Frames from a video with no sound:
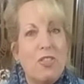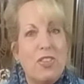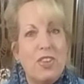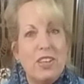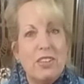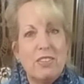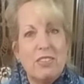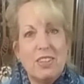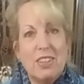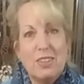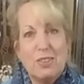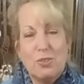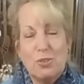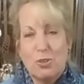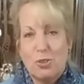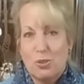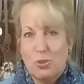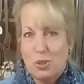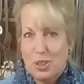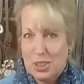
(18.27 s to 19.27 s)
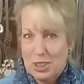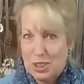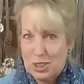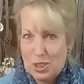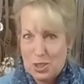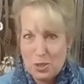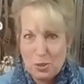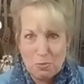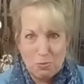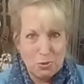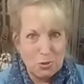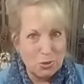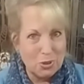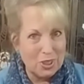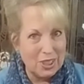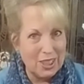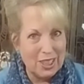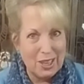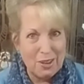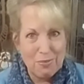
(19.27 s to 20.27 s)
these little storage cubes you
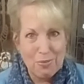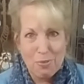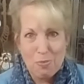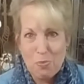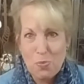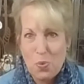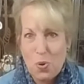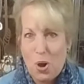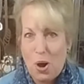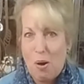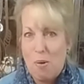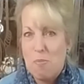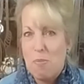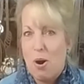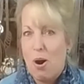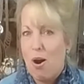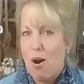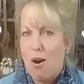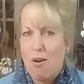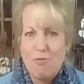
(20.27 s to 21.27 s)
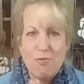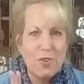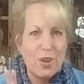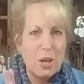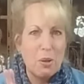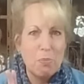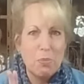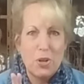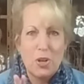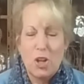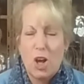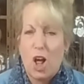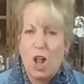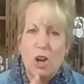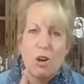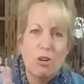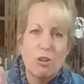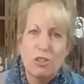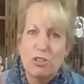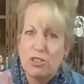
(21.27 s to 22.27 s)
can get from Walmart, Family
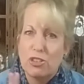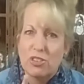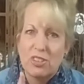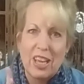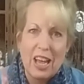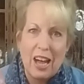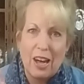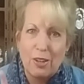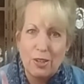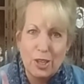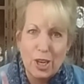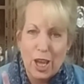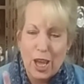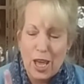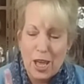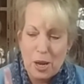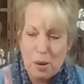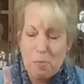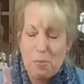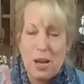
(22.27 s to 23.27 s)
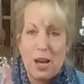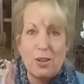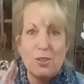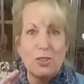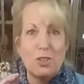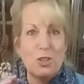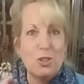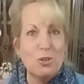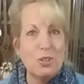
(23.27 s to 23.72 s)
Dollar, just out and about.